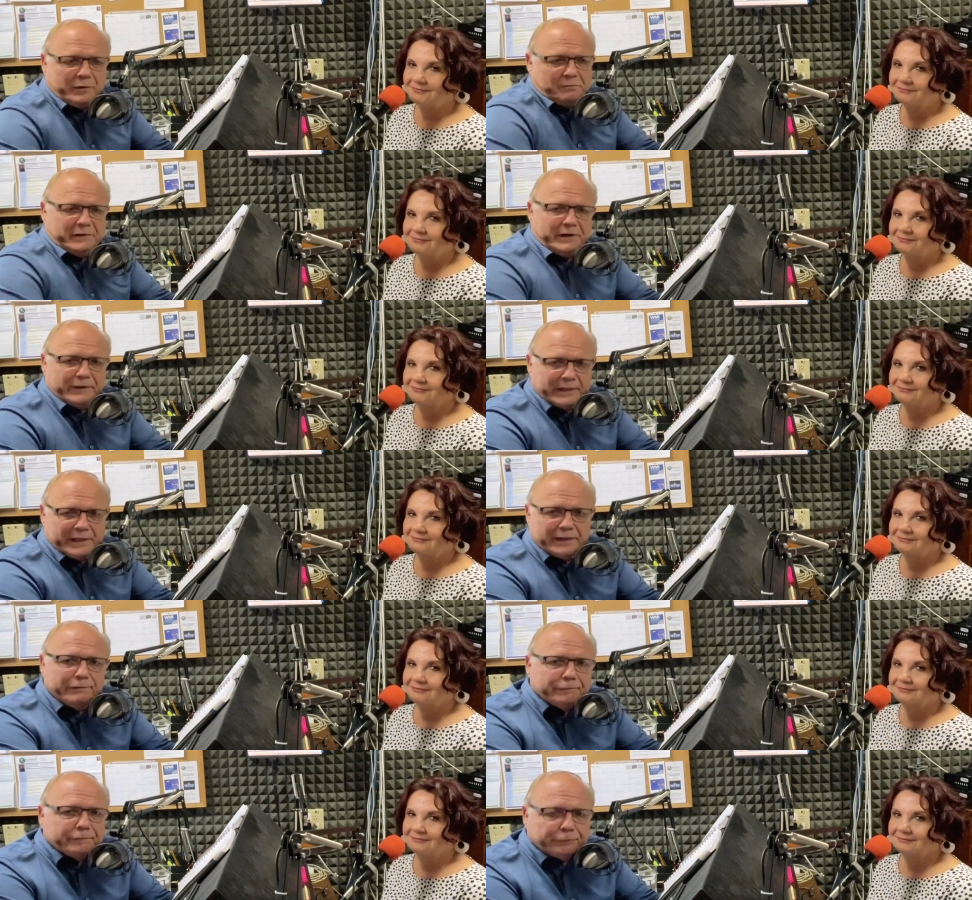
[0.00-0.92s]

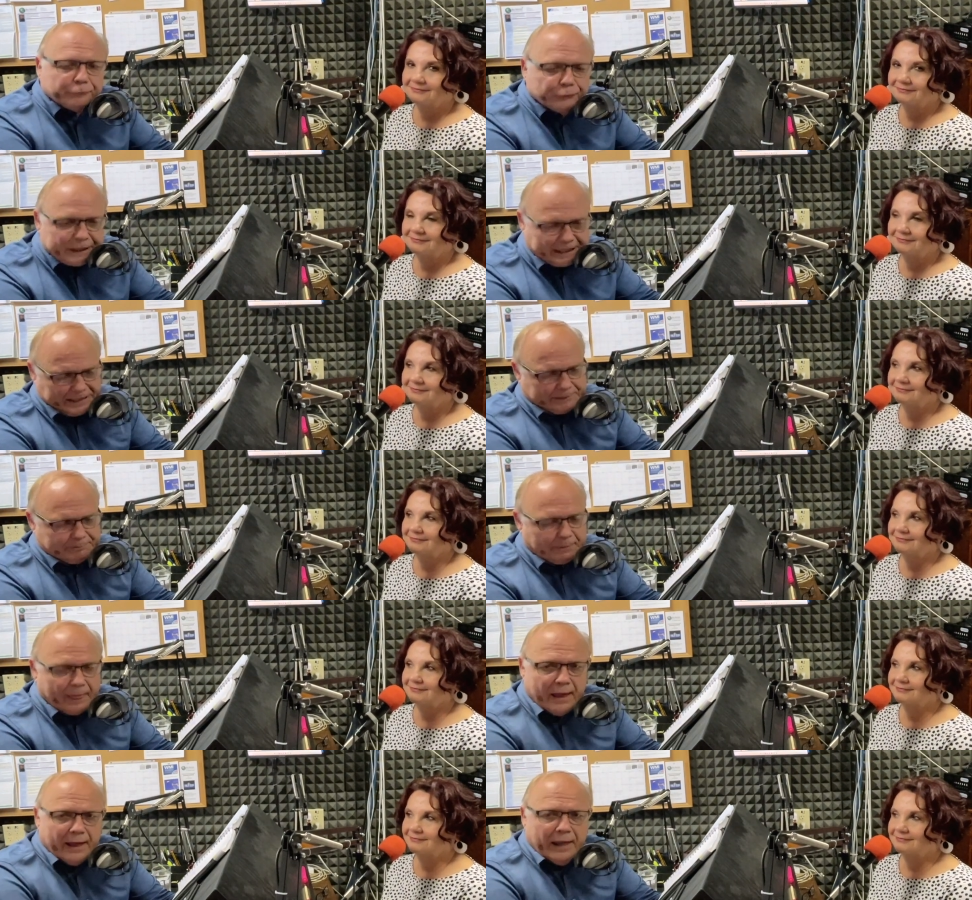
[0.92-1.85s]
Speaker 1: America free.
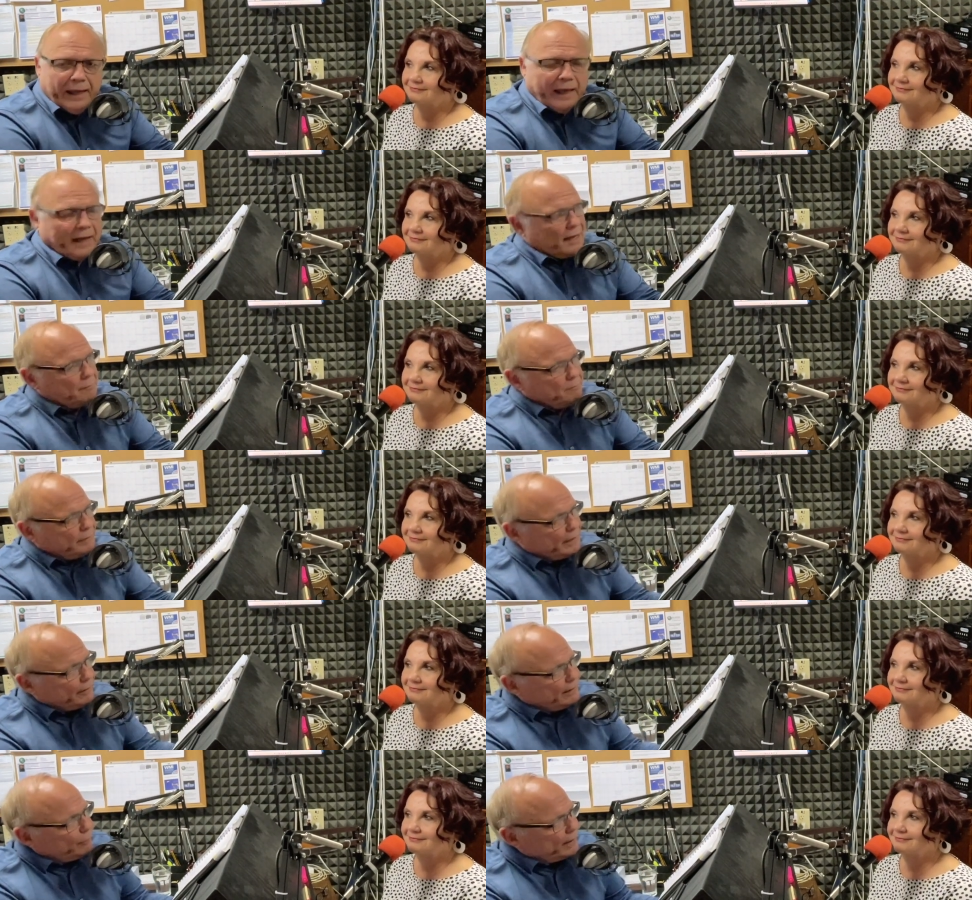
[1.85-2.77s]
Uh,
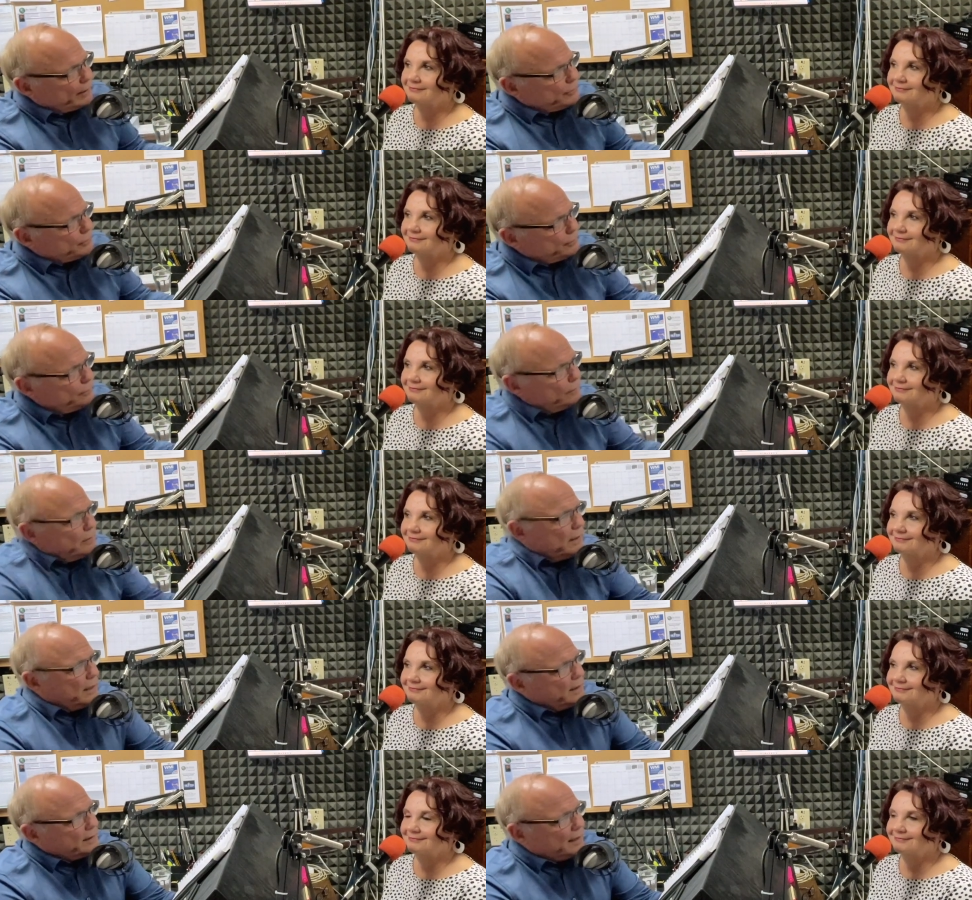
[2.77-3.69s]
Mary, why don't you
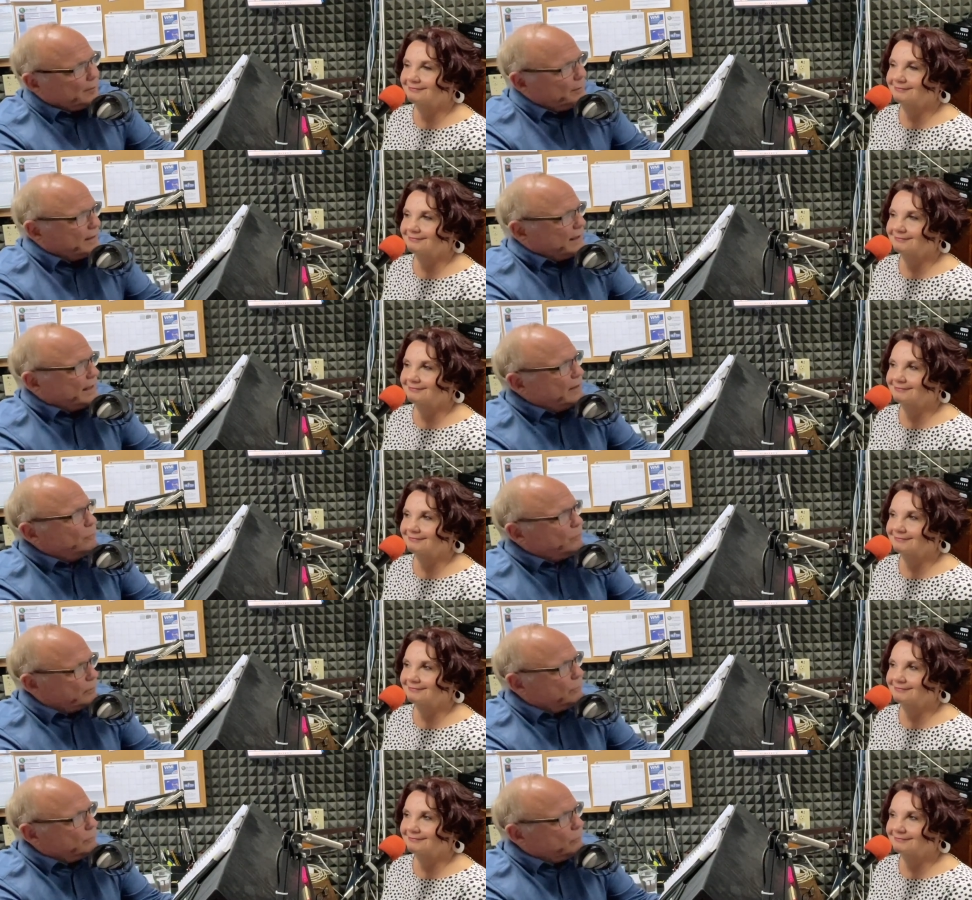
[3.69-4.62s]
tell them again
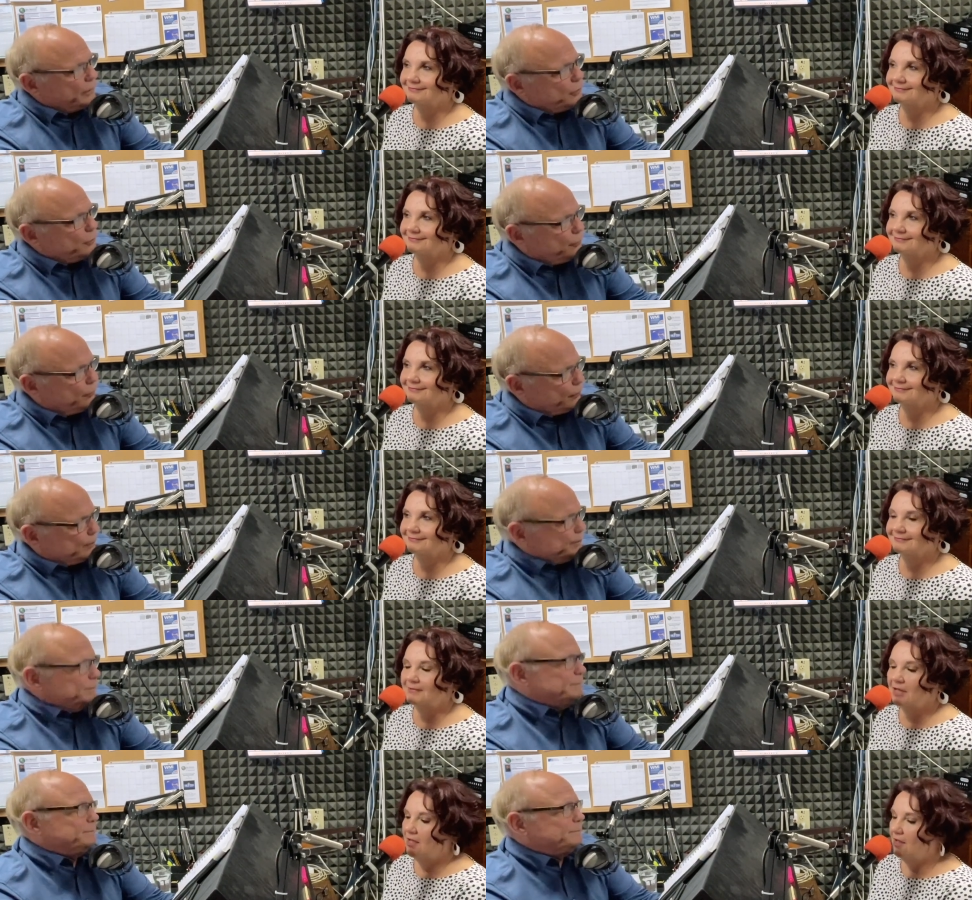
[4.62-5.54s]
what you do?
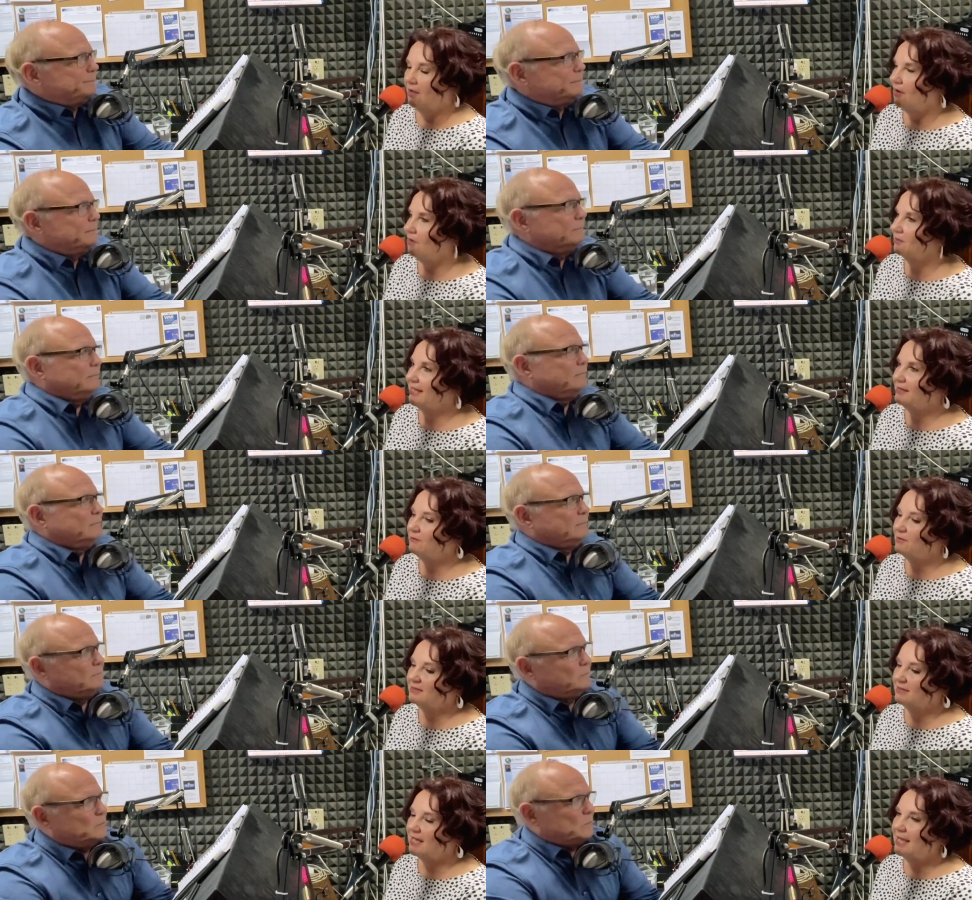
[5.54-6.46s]
Speaker 2: Okay,
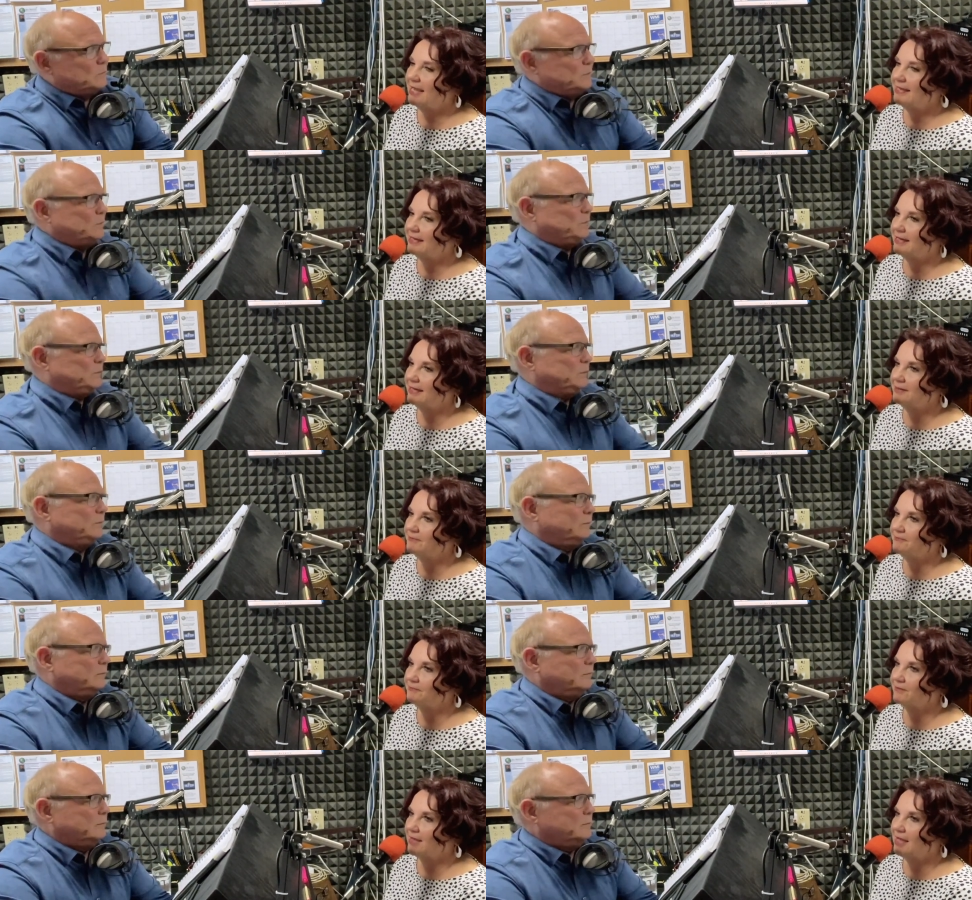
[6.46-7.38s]
well, I
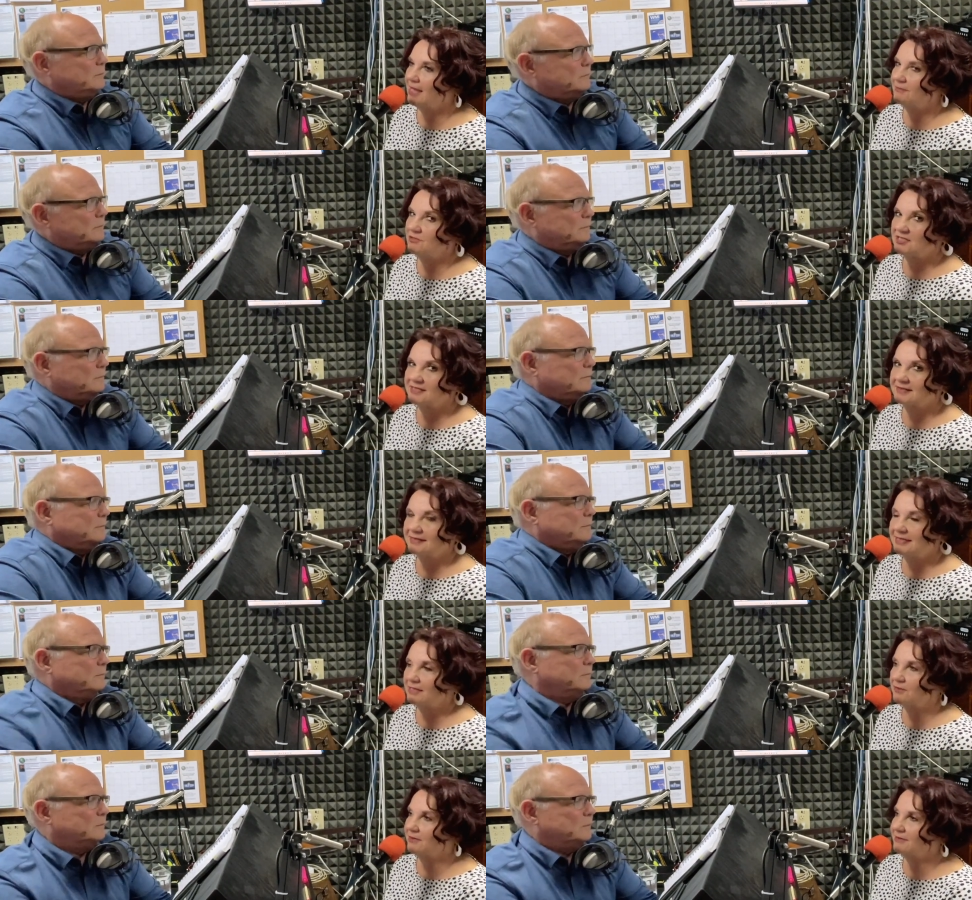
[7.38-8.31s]
um, I'm just
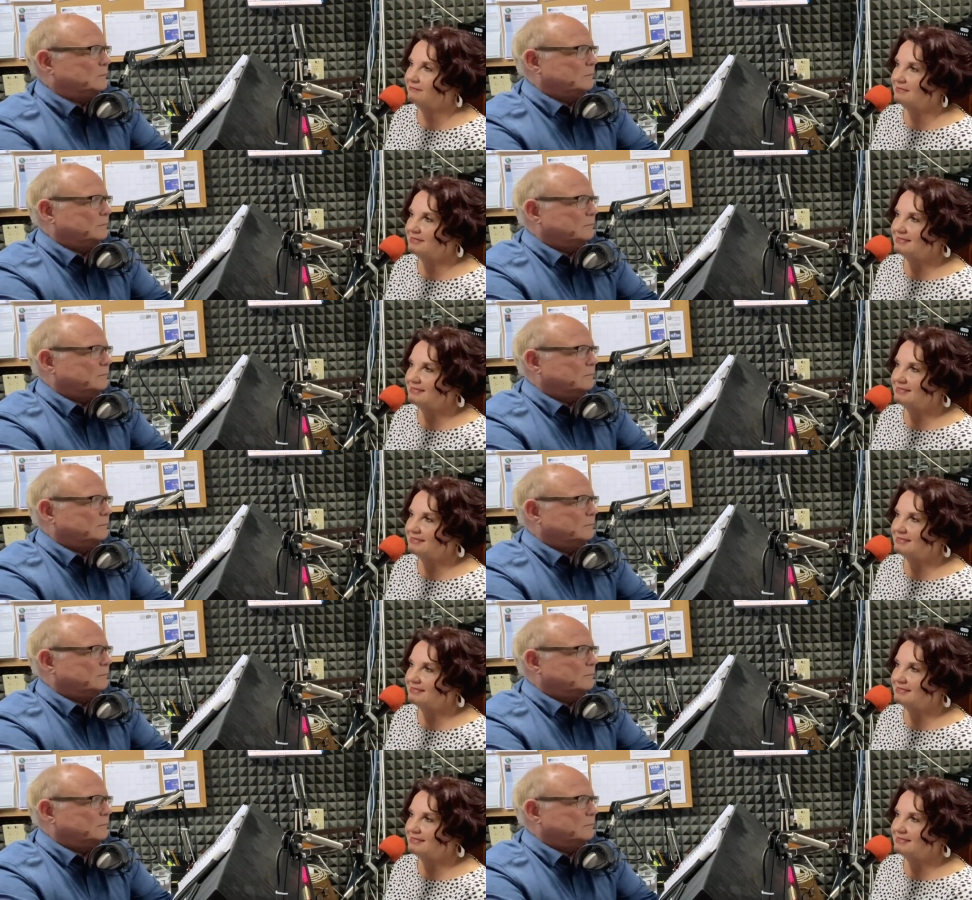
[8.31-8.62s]
here in the